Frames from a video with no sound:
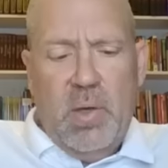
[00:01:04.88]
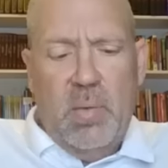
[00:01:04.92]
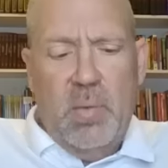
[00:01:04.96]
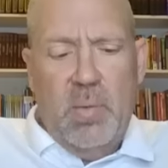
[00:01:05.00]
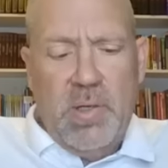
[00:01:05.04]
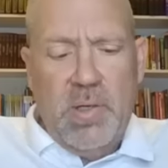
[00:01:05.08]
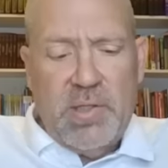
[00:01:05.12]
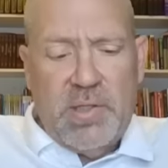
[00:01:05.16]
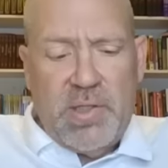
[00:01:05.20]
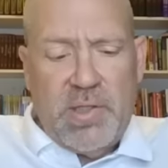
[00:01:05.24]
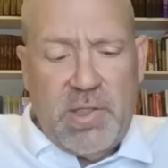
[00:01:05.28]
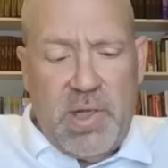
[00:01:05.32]
So
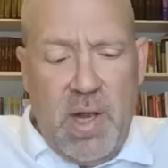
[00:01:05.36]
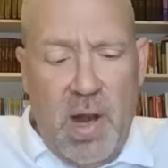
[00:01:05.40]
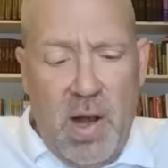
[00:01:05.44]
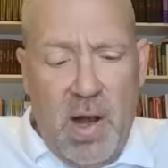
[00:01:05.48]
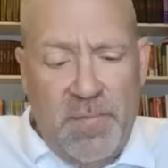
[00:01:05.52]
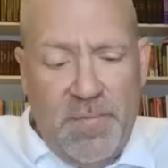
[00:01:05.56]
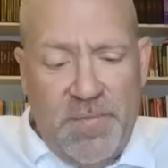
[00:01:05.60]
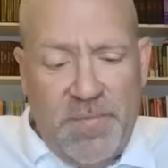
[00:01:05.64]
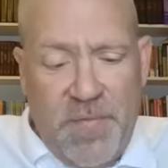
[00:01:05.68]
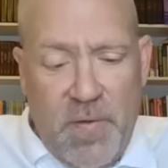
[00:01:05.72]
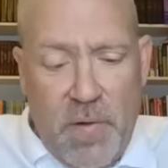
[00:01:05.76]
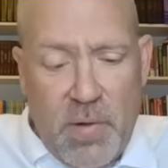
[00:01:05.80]
I'm going to
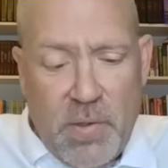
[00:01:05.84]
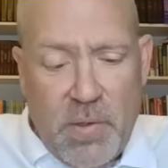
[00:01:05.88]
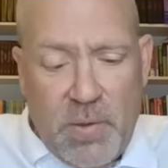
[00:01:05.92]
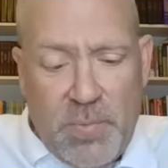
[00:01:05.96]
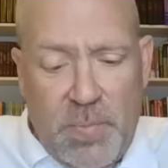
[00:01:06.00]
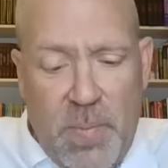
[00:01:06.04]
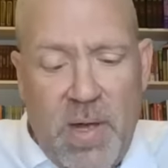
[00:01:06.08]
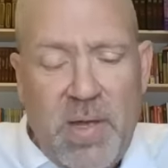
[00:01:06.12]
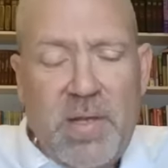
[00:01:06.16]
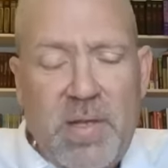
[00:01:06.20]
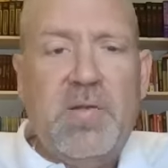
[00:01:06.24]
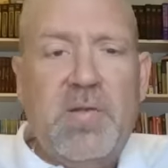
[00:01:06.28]
start
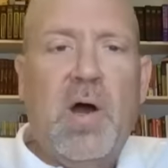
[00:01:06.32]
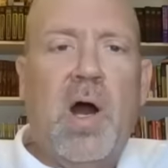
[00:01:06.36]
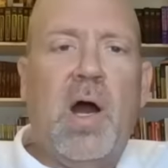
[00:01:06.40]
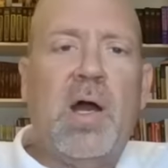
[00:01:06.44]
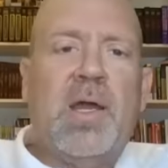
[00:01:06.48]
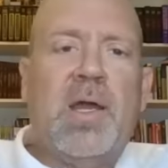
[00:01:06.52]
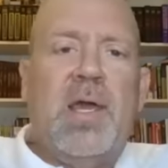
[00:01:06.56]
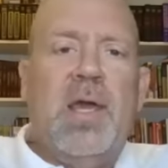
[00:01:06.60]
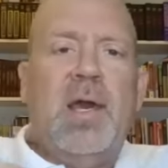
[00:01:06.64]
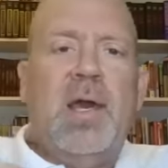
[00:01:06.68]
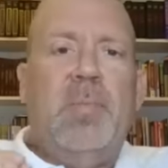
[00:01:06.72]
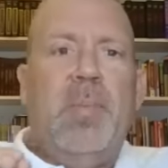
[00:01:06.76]
first by
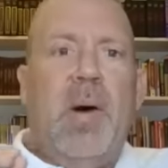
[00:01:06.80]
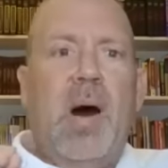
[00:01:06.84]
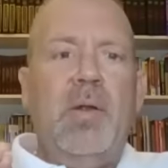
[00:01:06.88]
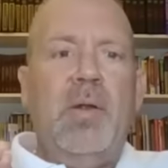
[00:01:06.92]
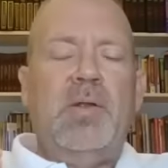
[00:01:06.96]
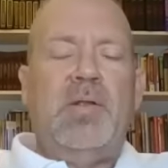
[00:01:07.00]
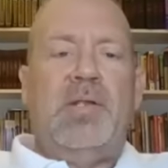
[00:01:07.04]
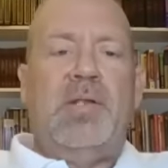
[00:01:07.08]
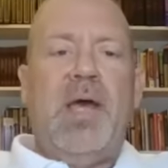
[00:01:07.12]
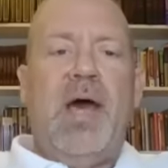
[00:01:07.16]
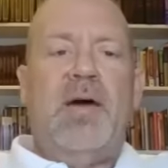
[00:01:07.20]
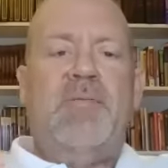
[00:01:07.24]
talking
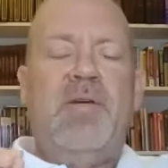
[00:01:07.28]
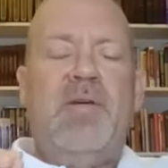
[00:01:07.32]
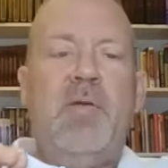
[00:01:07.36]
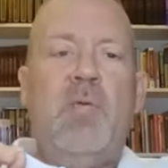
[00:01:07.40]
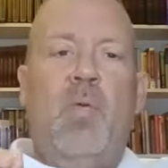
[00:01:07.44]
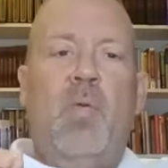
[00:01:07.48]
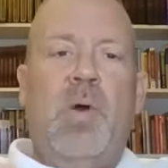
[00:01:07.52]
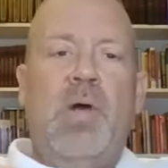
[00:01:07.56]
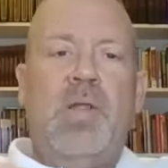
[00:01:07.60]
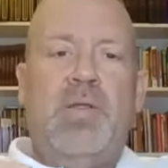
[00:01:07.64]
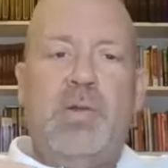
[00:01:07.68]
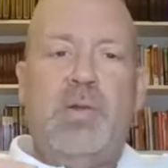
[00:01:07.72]
about
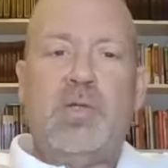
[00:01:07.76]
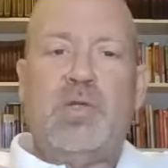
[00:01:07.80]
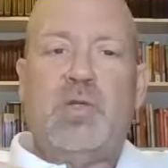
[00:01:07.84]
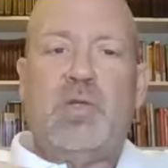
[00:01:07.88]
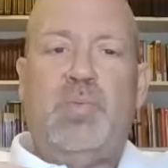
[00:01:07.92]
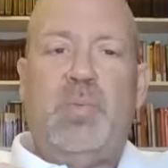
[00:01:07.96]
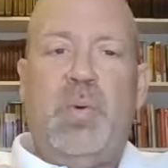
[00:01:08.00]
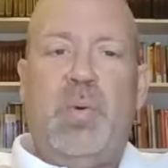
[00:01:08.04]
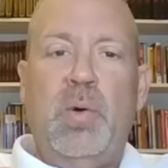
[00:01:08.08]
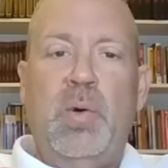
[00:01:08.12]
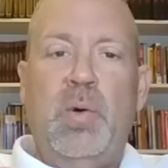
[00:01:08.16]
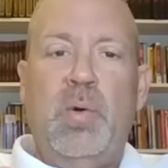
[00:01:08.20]
Devin
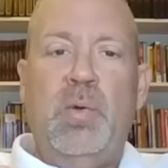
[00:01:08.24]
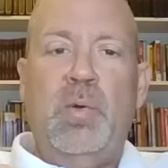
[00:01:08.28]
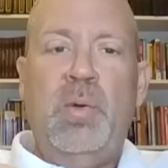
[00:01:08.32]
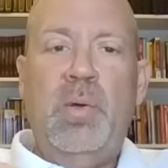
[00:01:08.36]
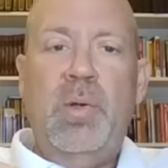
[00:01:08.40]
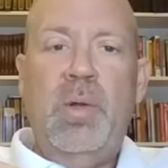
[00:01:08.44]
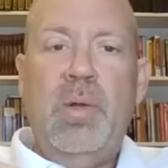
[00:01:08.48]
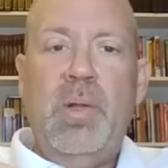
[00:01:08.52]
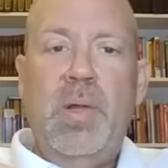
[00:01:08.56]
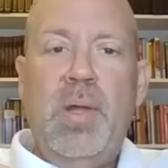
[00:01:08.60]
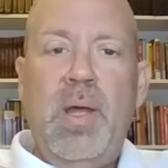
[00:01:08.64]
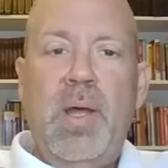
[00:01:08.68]

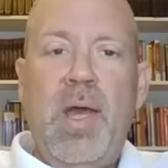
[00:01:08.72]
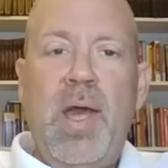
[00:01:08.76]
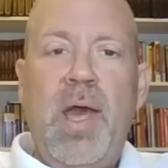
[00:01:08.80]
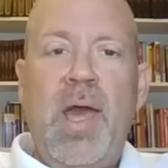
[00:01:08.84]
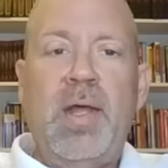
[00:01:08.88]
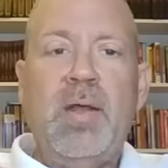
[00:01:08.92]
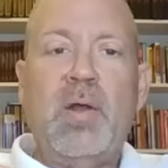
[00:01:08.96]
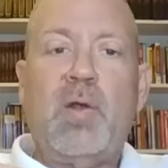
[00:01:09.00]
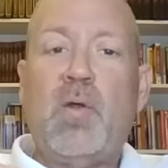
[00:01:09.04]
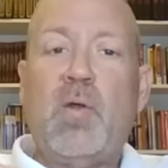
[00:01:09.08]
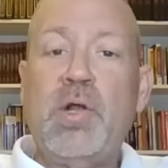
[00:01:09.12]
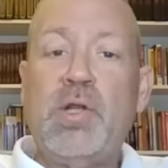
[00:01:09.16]
Witherspoon
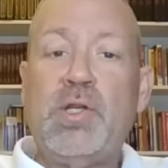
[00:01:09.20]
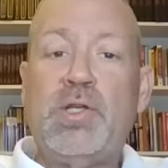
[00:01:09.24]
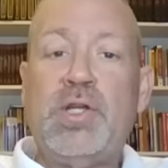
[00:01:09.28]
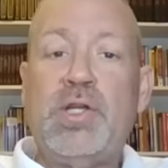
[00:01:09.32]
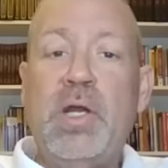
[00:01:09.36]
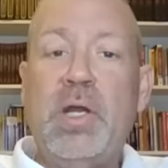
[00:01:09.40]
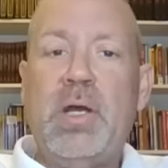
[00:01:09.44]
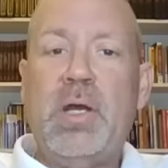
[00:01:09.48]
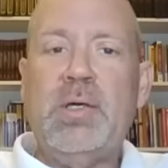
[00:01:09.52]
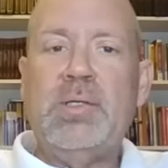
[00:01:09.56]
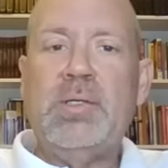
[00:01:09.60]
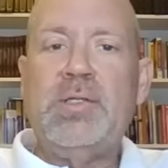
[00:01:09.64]
and
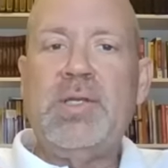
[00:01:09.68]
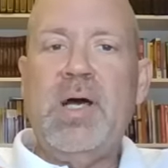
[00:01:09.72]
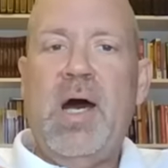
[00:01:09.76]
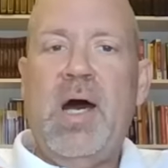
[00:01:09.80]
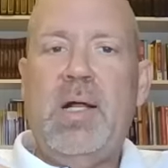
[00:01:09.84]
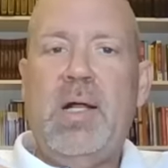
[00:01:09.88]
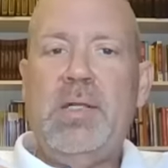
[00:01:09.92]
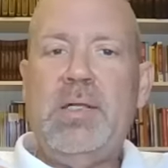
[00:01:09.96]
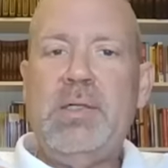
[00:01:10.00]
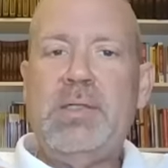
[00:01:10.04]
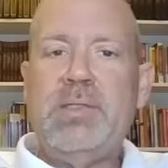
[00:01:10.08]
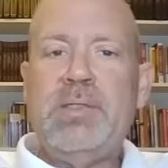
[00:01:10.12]
Christian
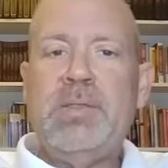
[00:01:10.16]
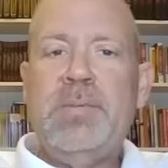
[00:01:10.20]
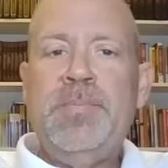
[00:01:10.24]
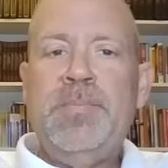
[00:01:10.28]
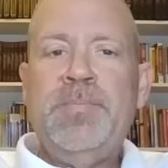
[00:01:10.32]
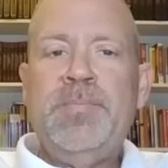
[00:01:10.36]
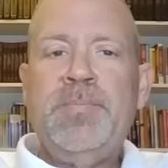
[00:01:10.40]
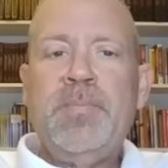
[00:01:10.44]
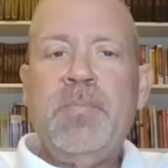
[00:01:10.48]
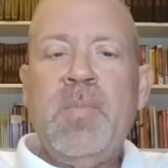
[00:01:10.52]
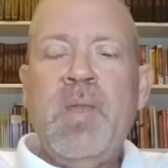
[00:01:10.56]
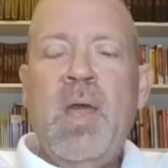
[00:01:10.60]
Gonzalez.
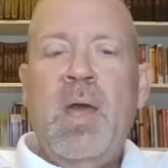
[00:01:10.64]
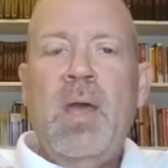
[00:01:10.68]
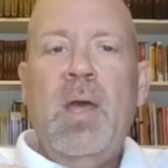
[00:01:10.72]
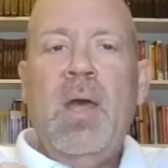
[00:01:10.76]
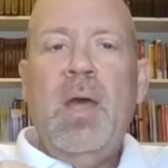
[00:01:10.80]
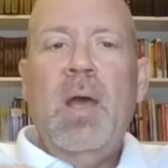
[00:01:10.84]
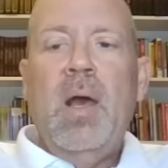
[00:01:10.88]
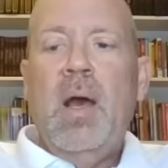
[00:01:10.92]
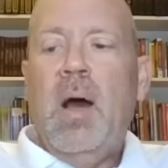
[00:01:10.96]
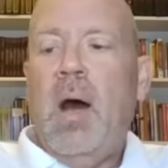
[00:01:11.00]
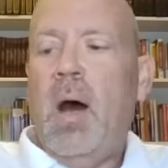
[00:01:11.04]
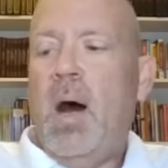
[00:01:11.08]

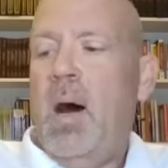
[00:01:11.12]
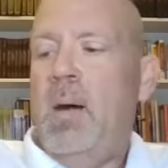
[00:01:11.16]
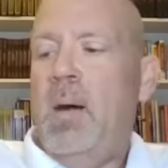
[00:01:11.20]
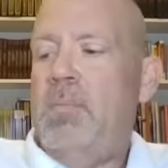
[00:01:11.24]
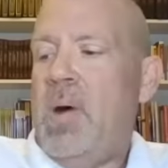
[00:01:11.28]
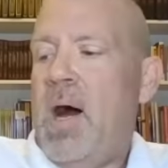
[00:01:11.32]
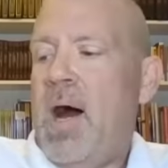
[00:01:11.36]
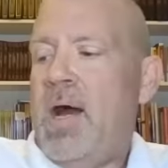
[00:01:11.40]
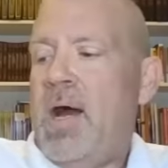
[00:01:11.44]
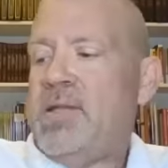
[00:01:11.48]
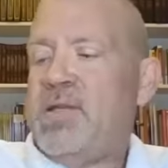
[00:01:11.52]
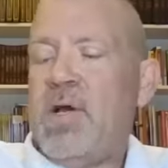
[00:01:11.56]

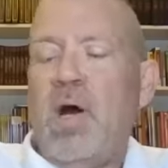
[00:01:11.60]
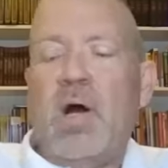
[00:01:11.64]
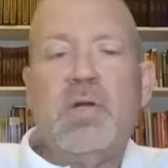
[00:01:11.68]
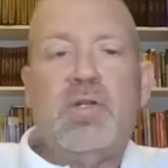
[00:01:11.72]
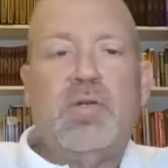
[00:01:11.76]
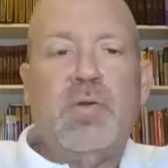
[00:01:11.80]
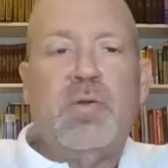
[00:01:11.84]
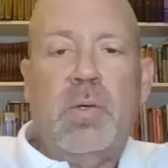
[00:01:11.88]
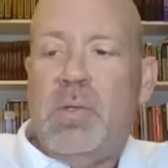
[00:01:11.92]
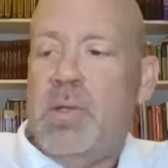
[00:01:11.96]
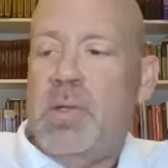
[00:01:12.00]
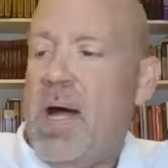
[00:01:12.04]
I
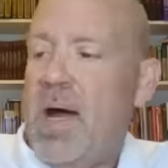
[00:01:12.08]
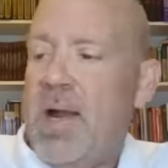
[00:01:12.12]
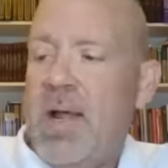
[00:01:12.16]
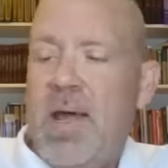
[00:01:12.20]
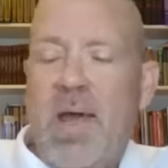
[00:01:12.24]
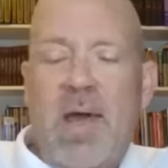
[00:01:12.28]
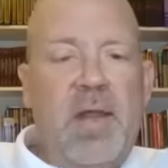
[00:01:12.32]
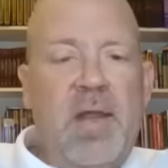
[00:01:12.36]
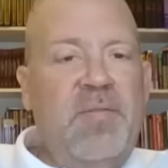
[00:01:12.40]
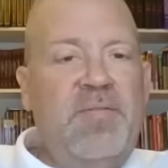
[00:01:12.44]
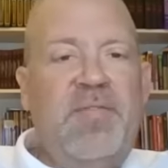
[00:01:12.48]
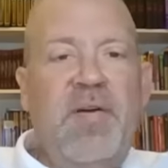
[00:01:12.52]
talked to a
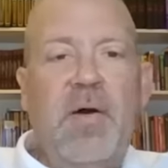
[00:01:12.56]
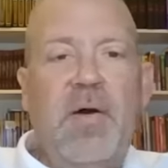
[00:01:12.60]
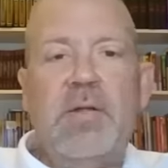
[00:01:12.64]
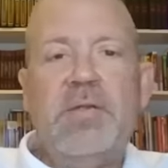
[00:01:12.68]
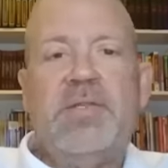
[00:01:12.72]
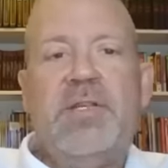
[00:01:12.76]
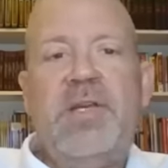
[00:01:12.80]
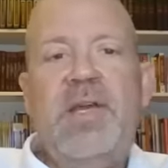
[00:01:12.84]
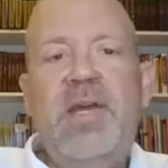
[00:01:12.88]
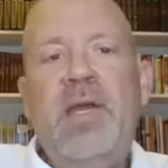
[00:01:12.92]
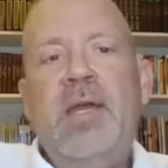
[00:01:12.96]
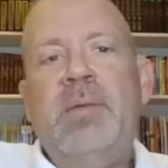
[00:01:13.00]
lot of
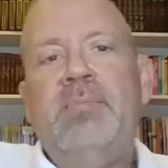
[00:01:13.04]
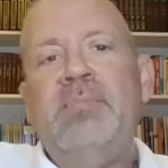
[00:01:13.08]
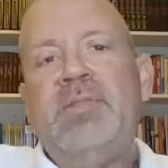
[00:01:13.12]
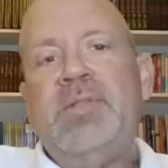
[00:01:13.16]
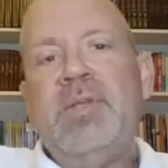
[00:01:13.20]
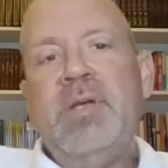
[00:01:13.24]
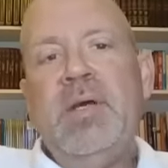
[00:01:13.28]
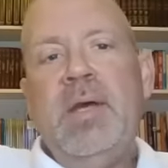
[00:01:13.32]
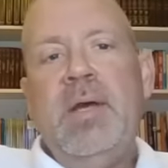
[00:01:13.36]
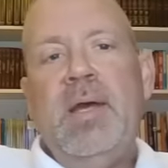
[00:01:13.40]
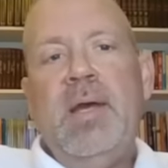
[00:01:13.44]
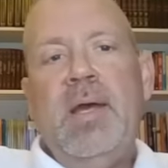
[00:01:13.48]
NFL
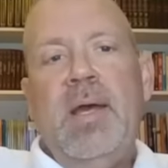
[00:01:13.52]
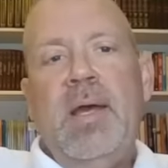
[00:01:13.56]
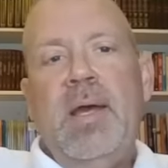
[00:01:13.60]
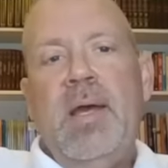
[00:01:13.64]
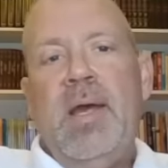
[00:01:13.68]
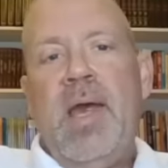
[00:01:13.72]
teams,